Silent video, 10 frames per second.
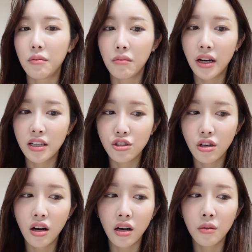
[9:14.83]
My
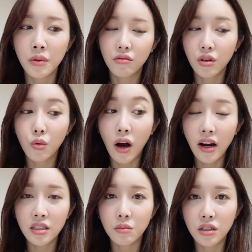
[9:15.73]
job
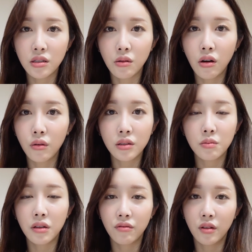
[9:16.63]
requires me to always
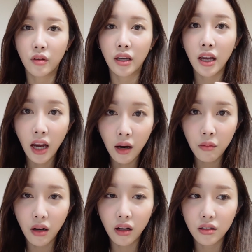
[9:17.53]
be in front of the
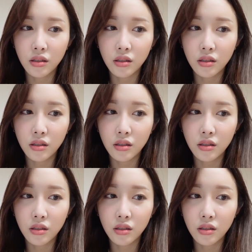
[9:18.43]
camera,